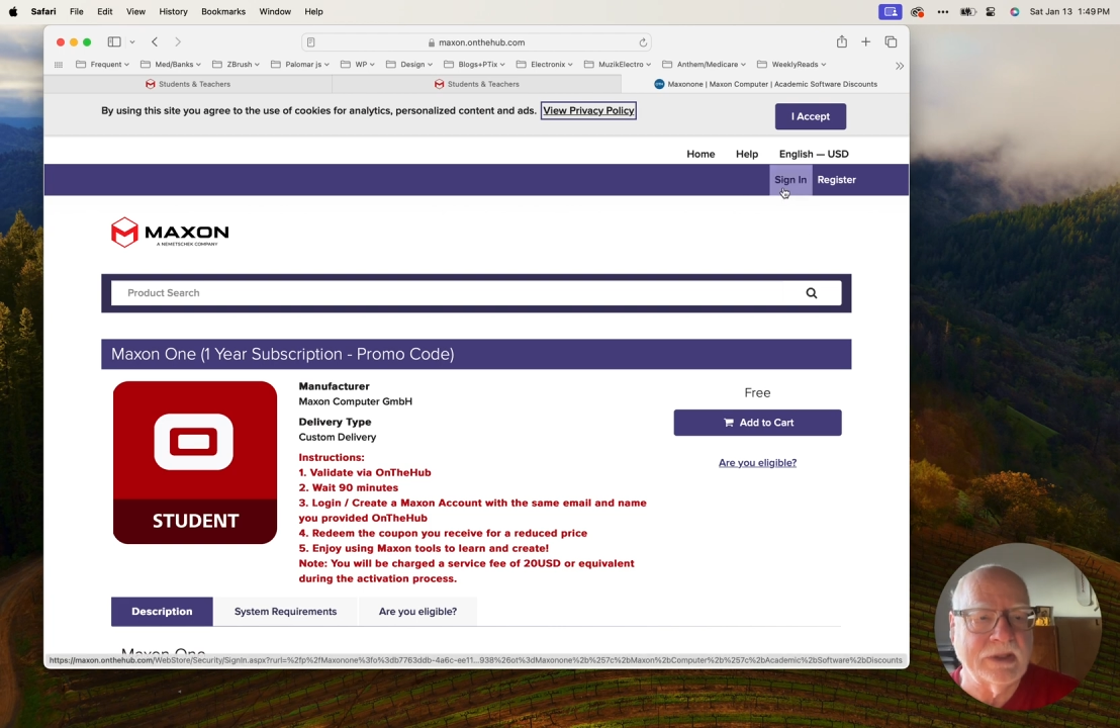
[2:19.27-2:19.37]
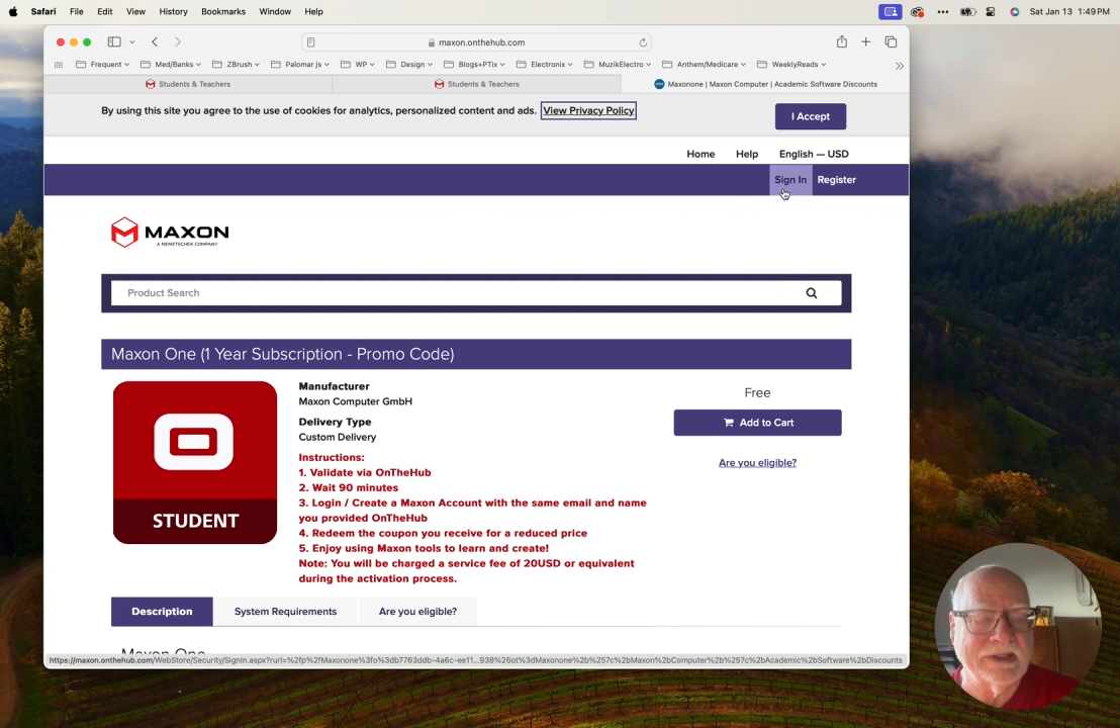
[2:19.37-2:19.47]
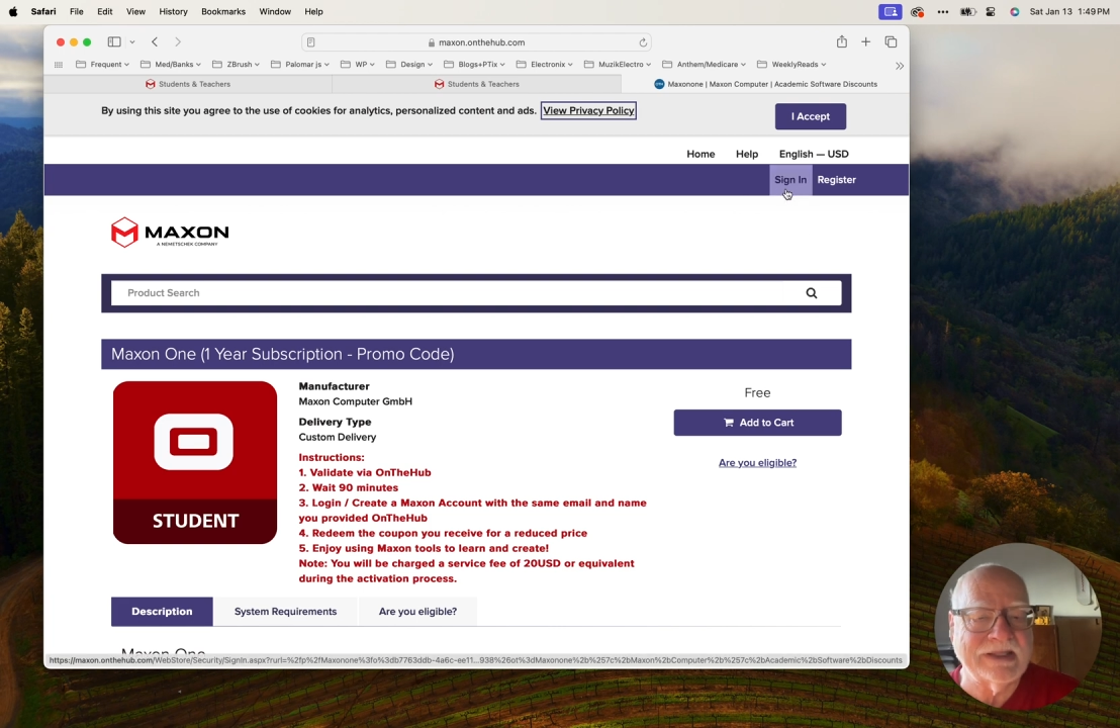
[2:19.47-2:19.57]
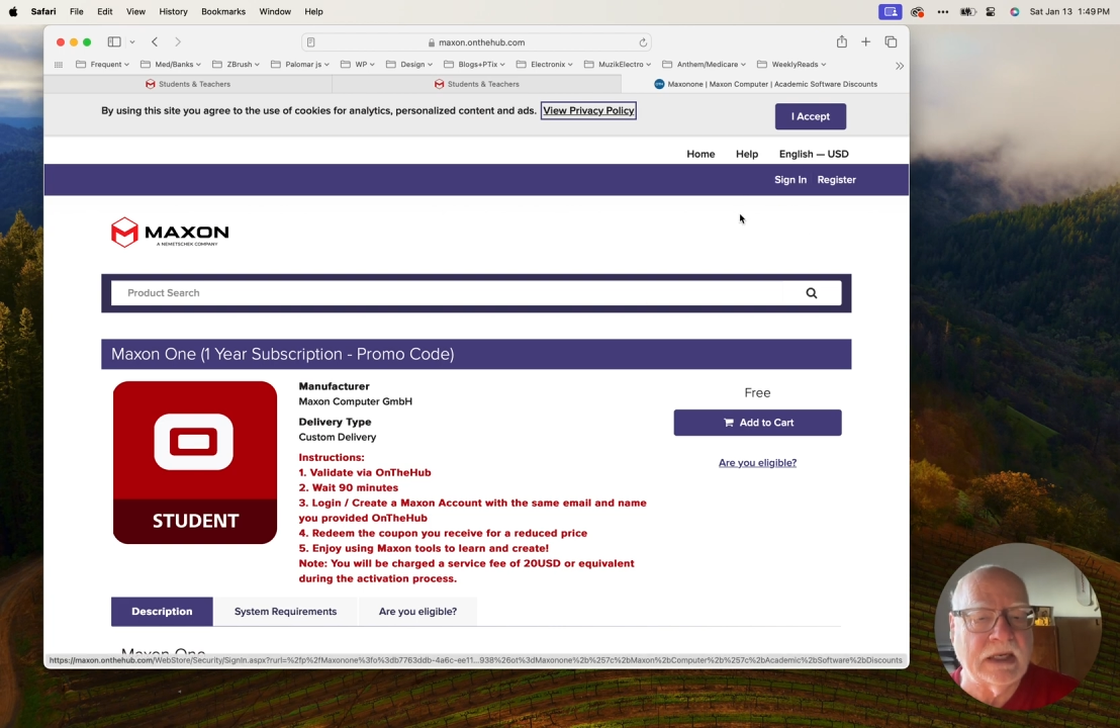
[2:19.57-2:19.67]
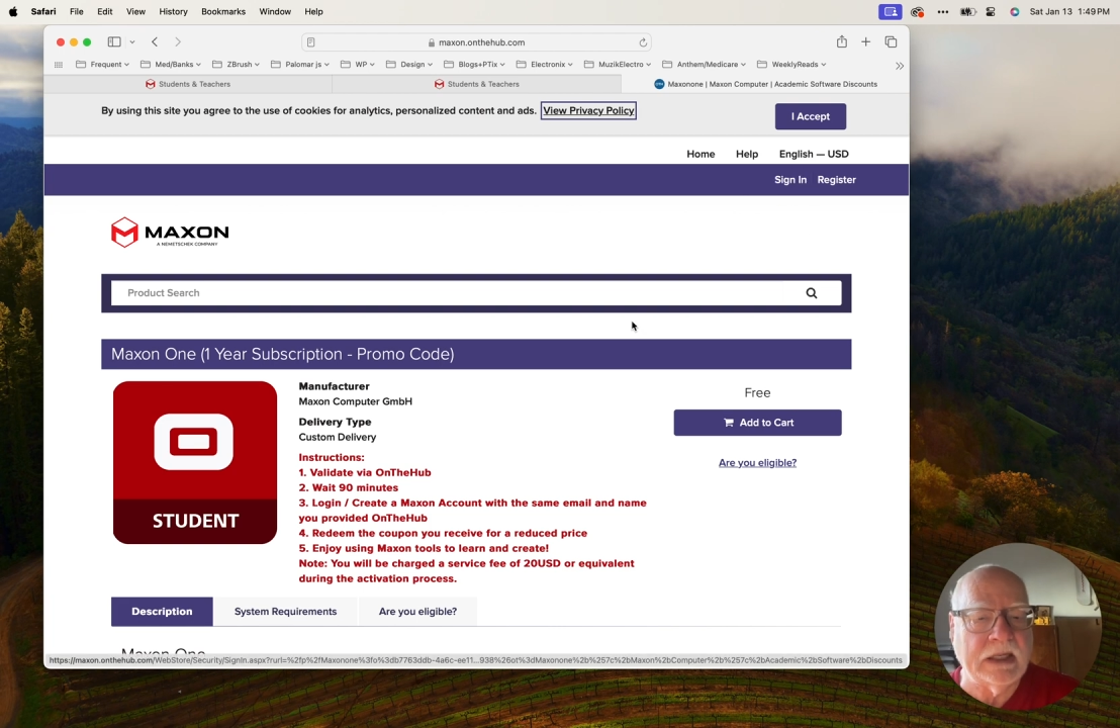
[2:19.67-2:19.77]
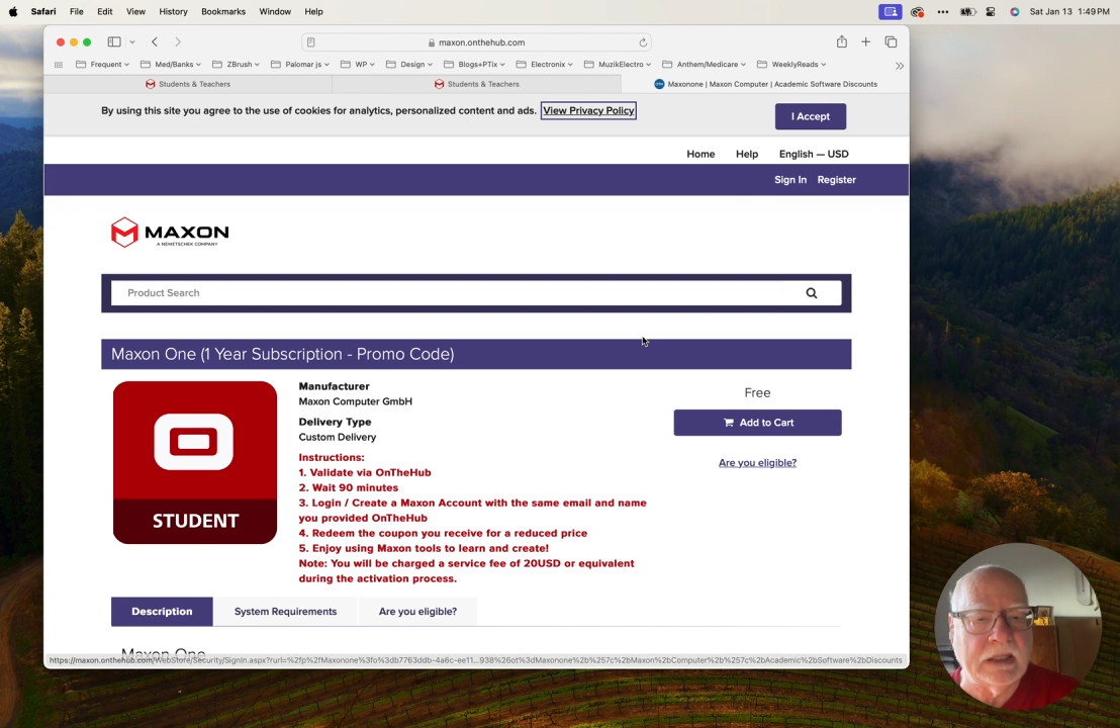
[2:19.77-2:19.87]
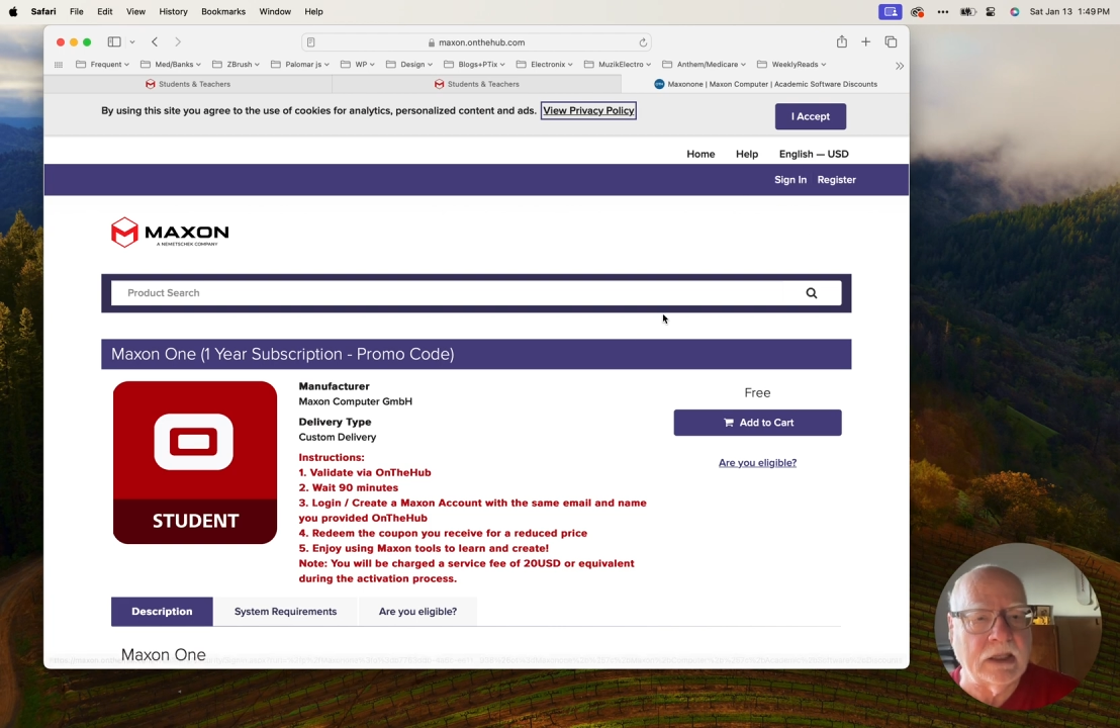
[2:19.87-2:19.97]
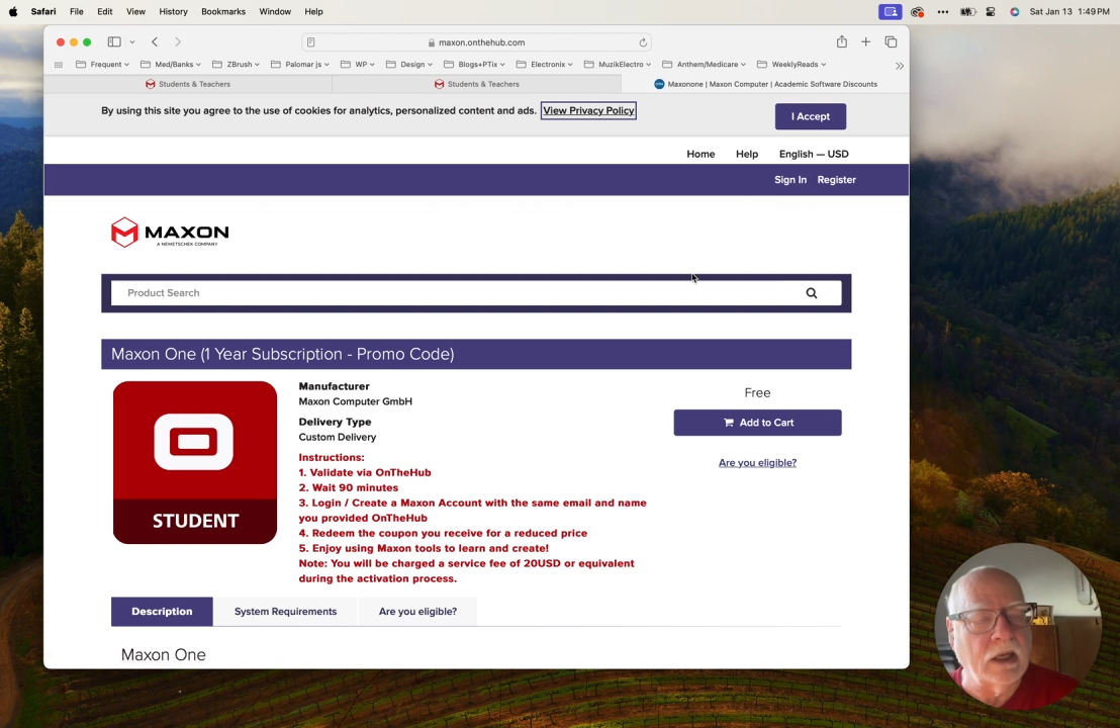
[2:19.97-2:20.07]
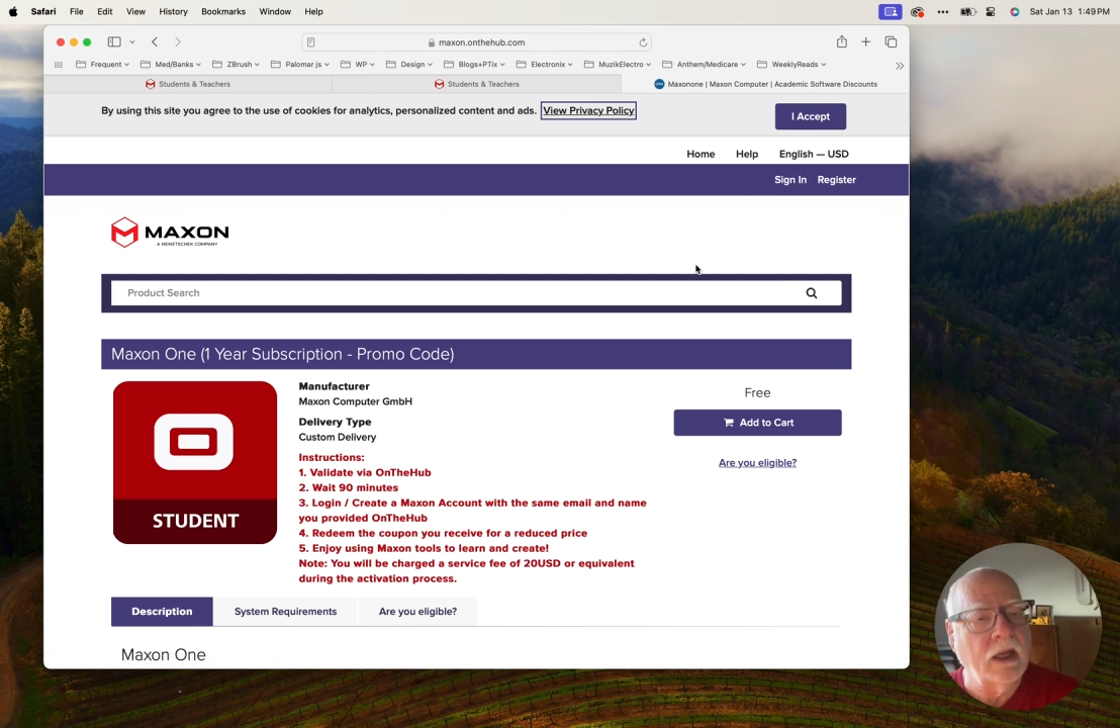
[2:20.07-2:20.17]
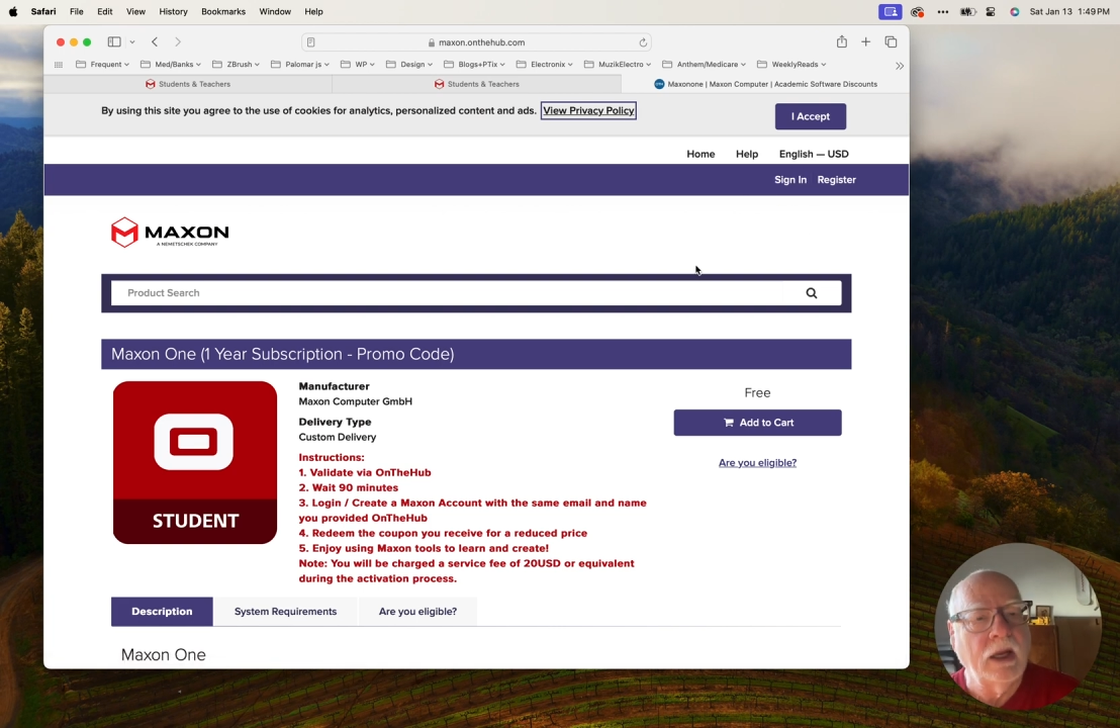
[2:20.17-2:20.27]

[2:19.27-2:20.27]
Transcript: sign in.